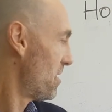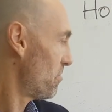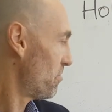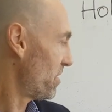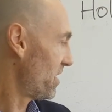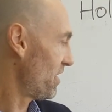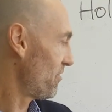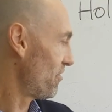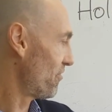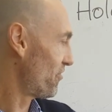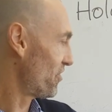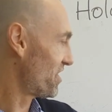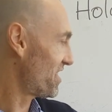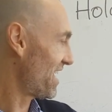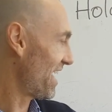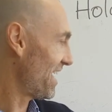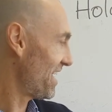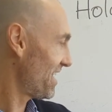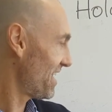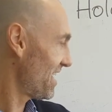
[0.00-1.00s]
but even for
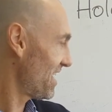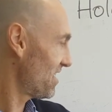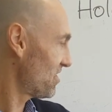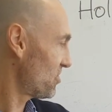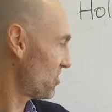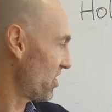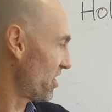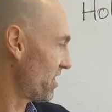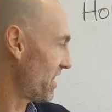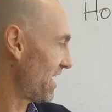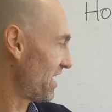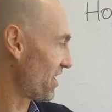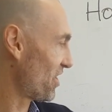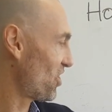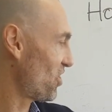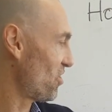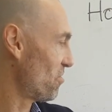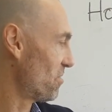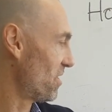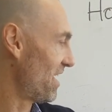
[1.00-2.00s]
10 years, that
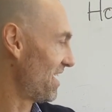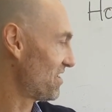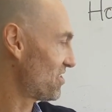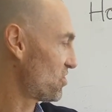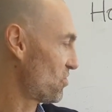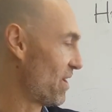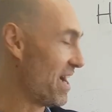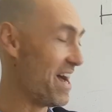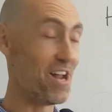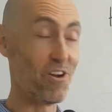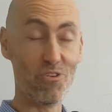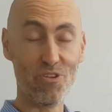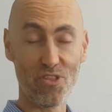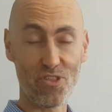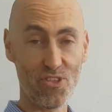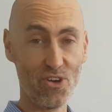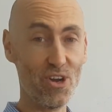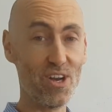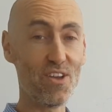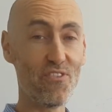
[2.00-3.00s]
accumulates to
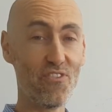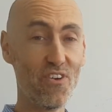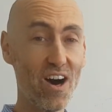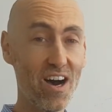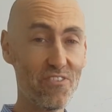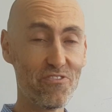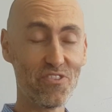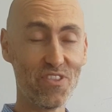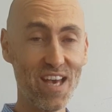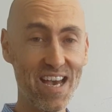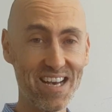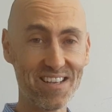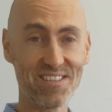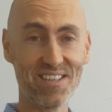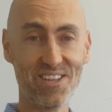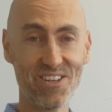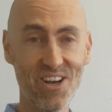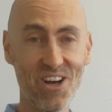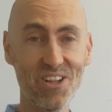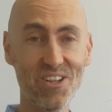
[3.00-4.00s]

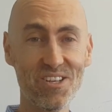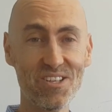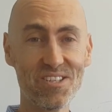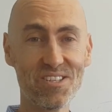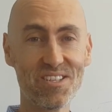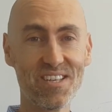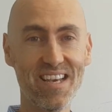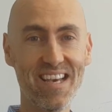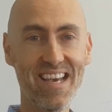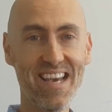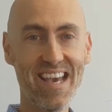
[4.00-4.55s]
$135,000